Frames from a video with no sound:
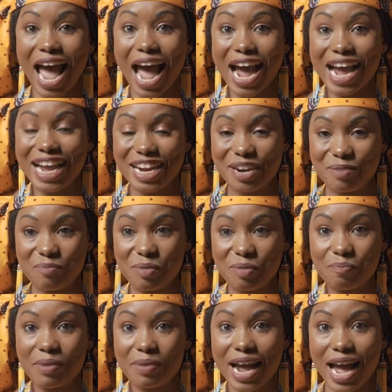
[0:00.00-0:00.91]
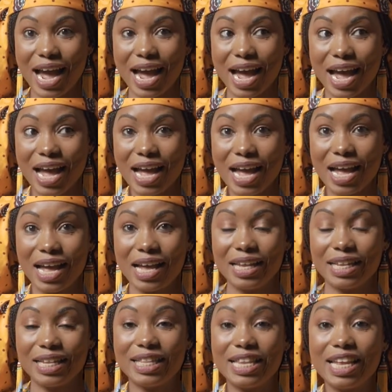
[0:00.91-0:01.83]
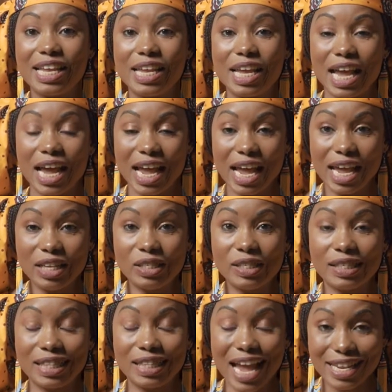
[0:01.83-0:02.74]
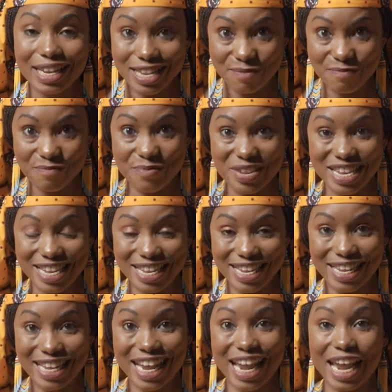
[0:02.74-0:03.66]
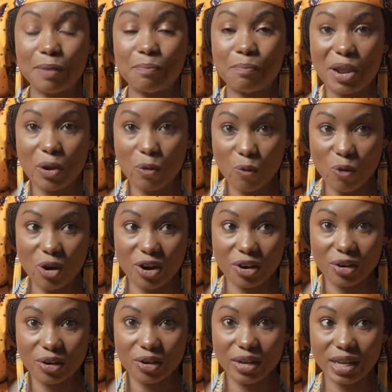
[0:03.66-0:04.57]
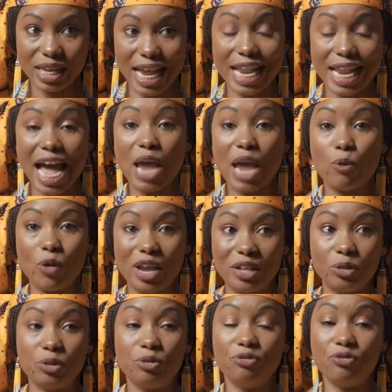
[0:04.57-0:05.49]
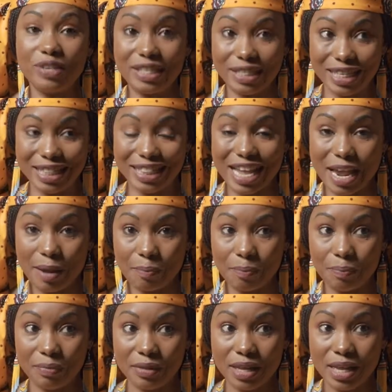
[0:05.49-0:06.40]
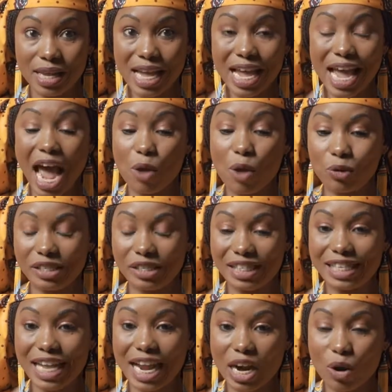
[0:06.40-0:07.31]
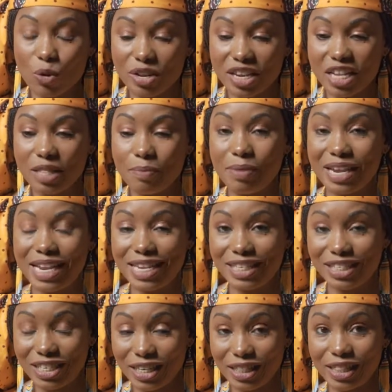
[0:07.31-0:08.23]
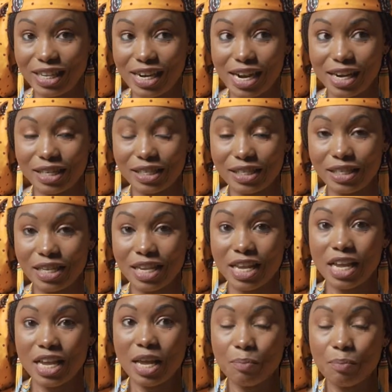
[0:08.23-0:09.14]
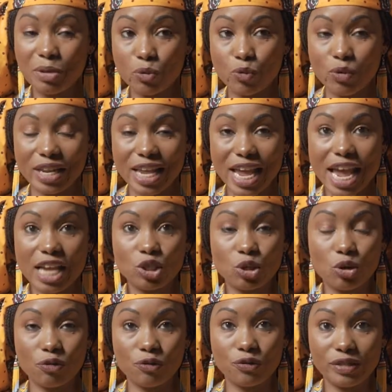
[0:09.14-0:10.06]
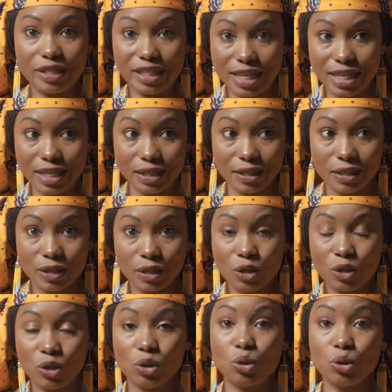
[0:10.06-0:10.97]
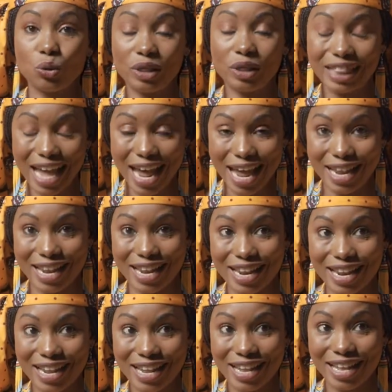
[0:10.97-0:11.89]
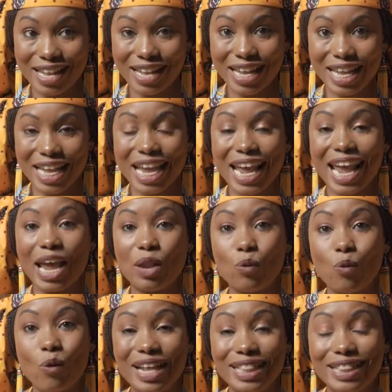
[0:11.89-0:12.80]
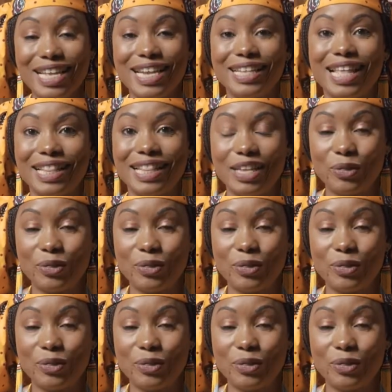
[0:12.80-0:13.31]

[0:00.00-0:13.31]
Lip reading: I remember they studied me and my work, and I went to visit them. I was surrounded by the children between age of 6 to 10. And one thing that they